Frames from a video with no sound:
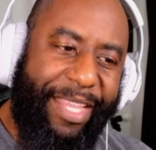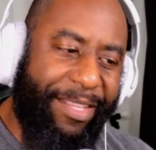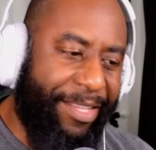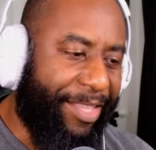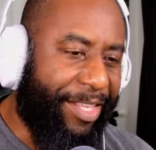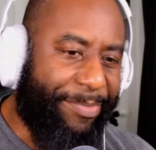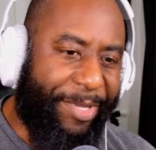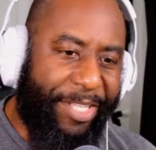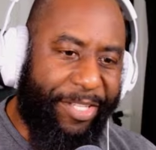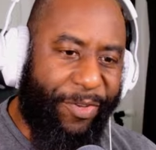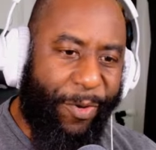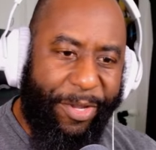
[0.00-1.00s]
Yeah, that's my
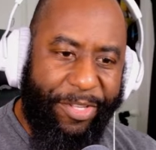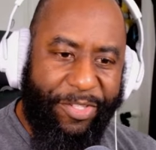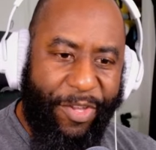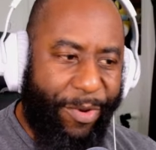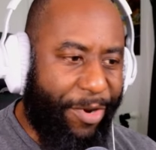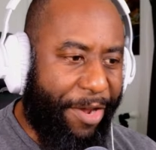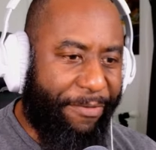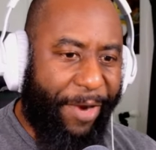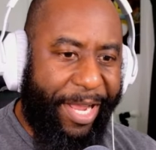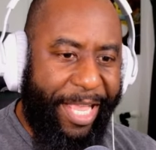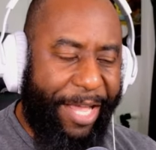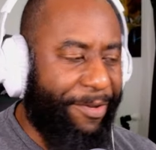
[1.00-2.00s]
Discord just going off
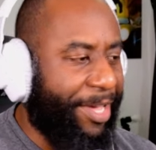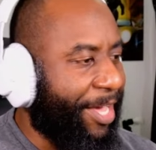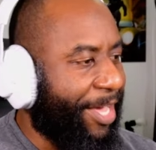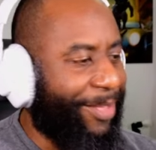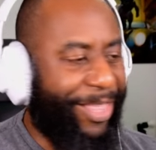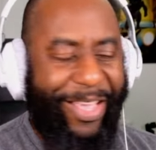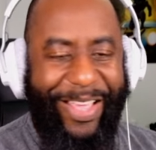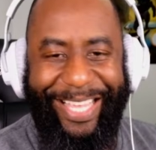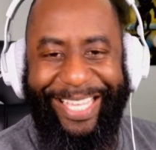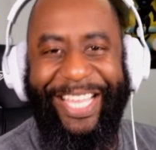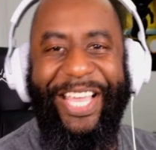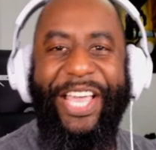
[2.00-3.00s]
right now. Because
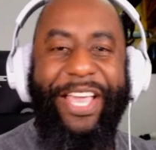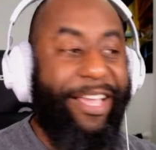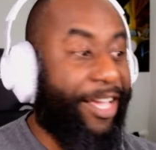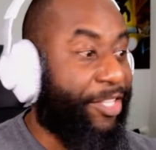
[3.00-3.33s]
uh,